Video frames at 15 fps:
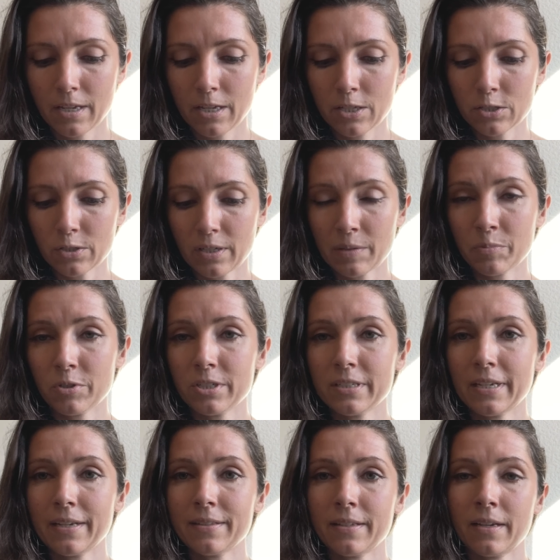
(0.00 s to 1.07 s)
So I
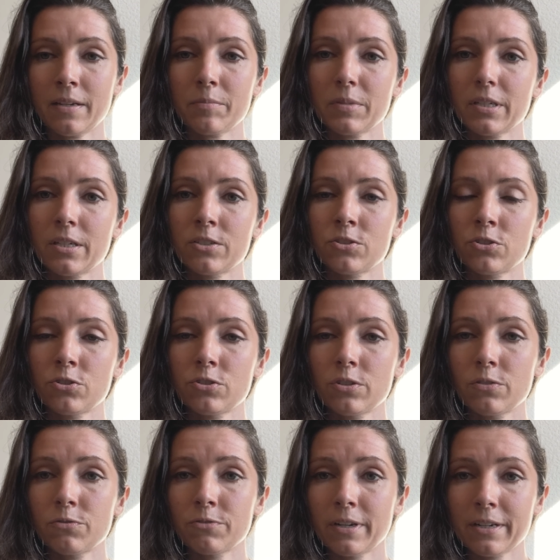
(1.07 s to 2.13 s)
appreciate that because there's
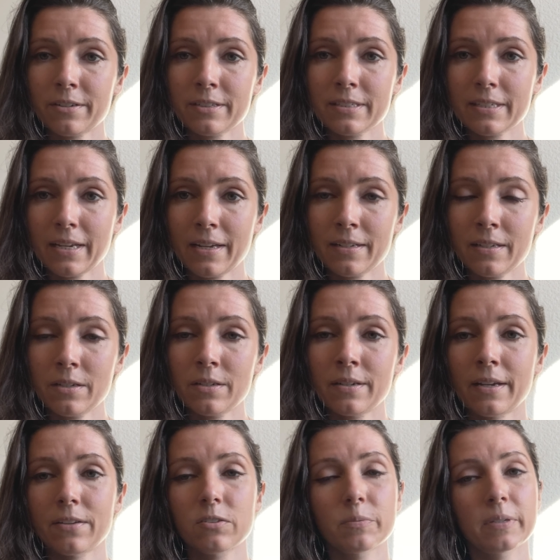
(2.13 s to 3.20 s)
no fragrance added, and
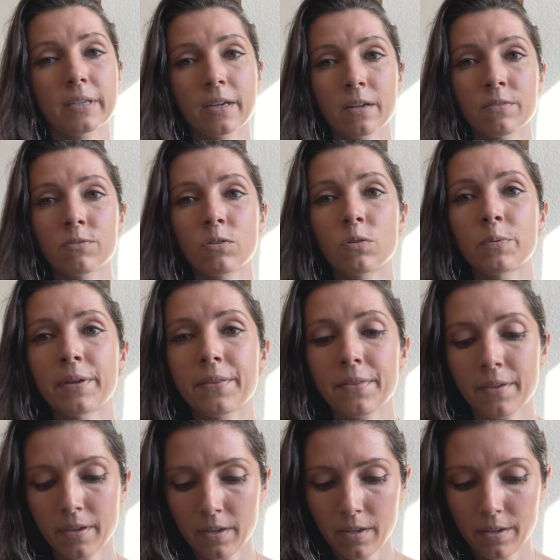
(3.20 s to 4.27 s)
I have to be careful with
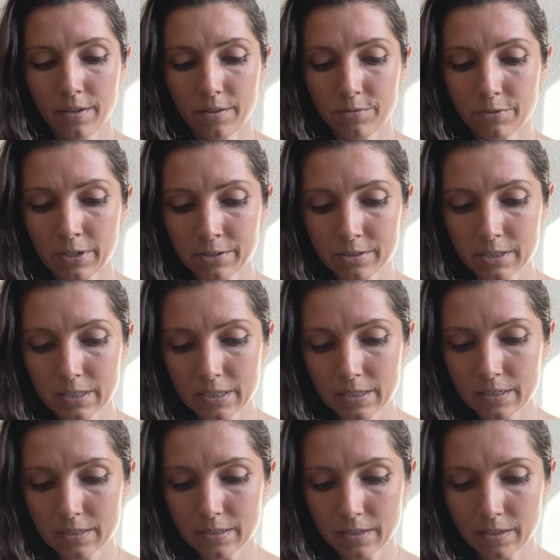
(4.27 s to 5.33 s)

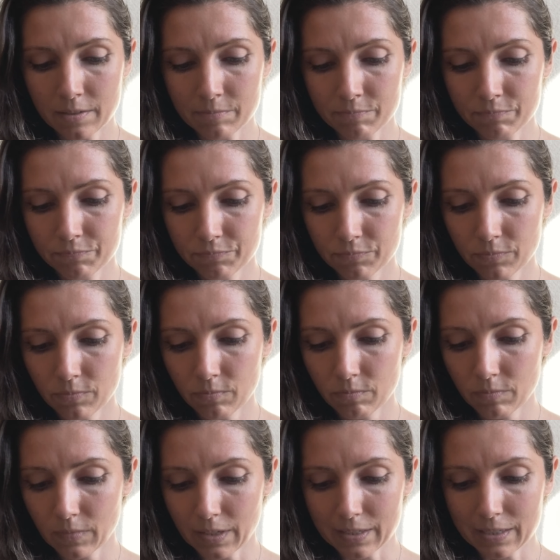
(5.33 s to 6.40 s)
fragrances.
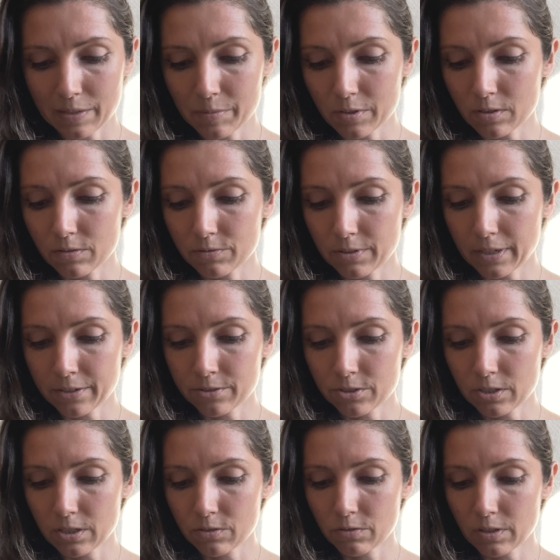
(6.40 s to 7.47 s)
Like chemical
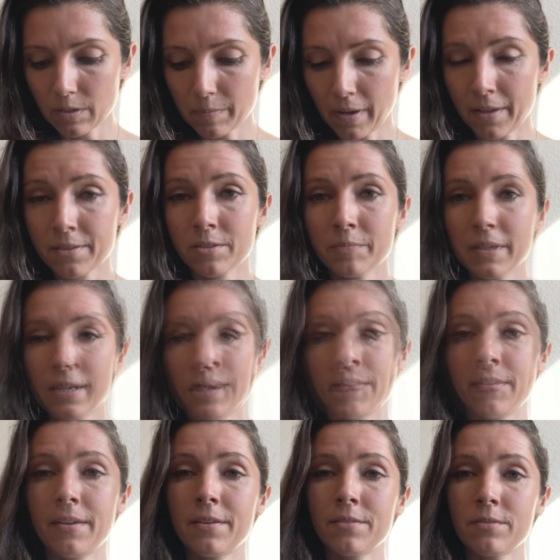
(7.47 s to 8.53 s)
fragrances really bother me.
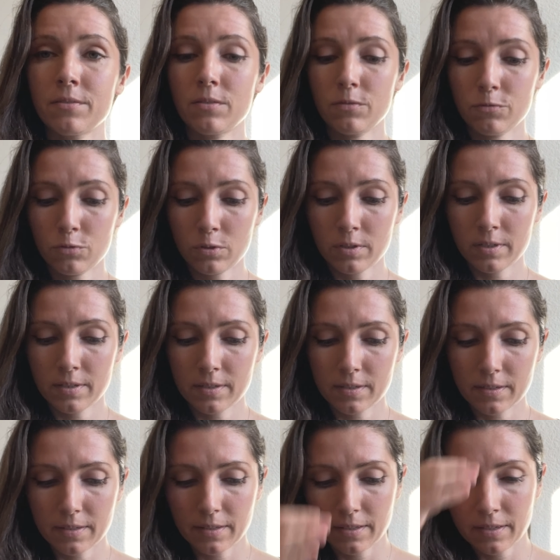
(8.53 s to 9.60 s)
And then
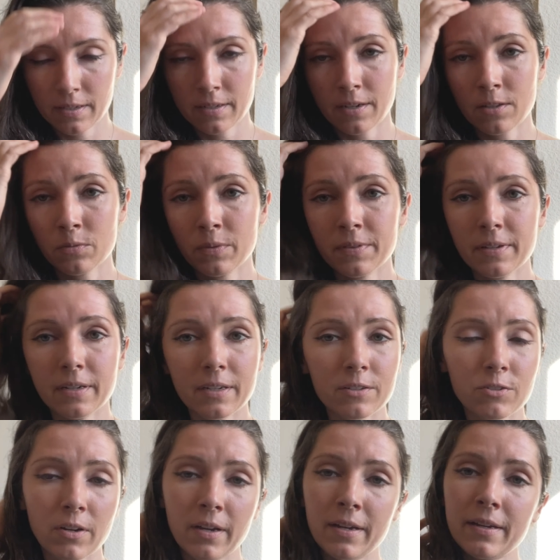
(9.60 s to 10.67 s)
for another one that I
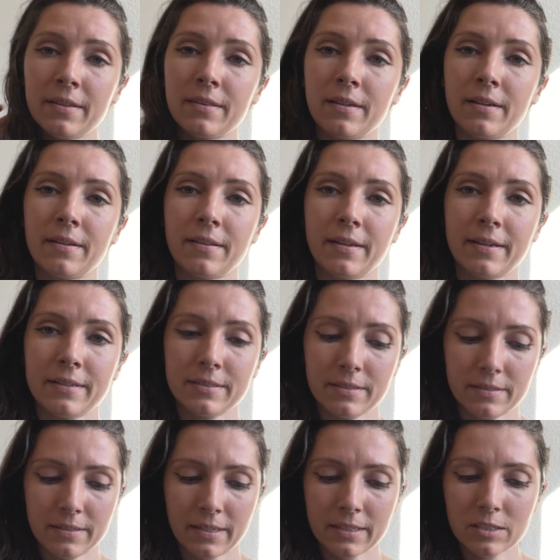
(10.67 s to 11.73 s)
tried that I
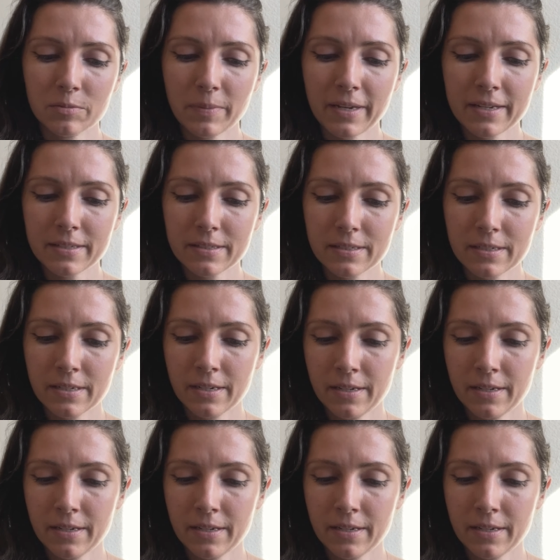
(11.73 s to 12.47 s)
liked next best,